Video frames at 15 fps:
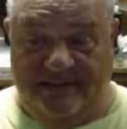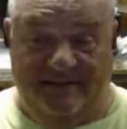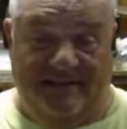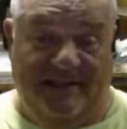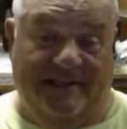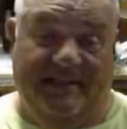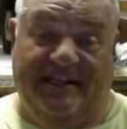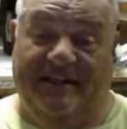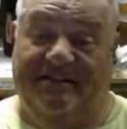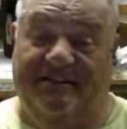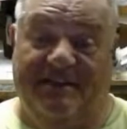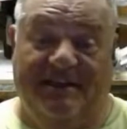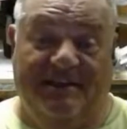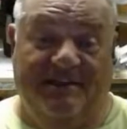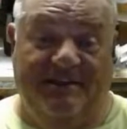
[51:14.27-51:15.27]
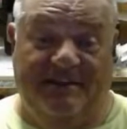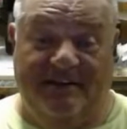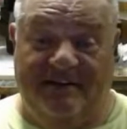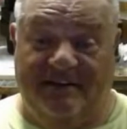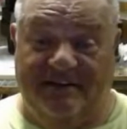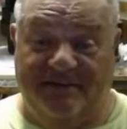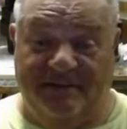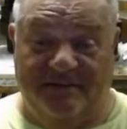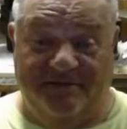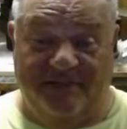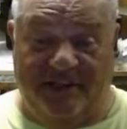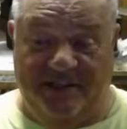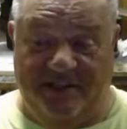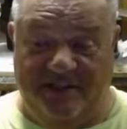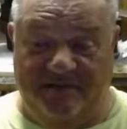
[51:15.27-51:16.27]
Then I got thinking, I was going to
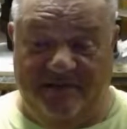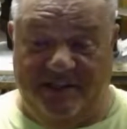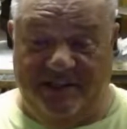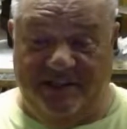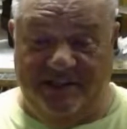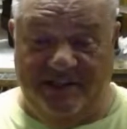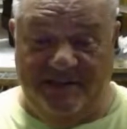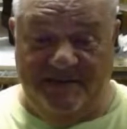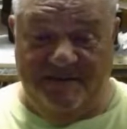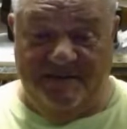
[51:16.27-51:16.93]
fly the Avanti.